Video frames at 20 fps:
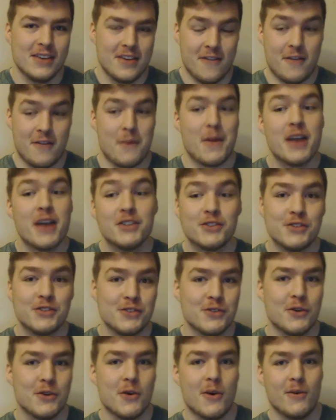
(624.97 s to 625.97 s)
if I
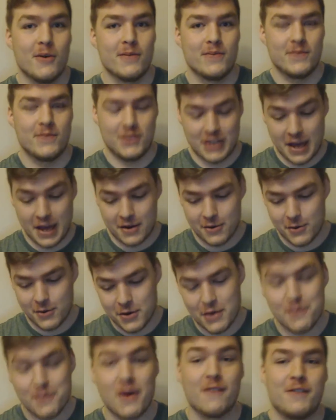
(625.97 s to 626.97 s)
mention your
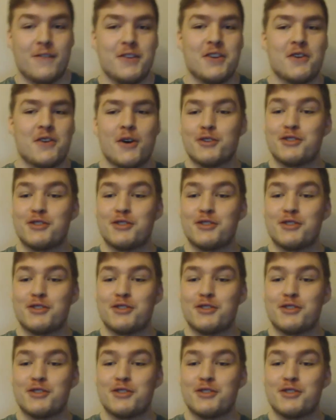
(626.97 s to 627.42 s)
channel in my video?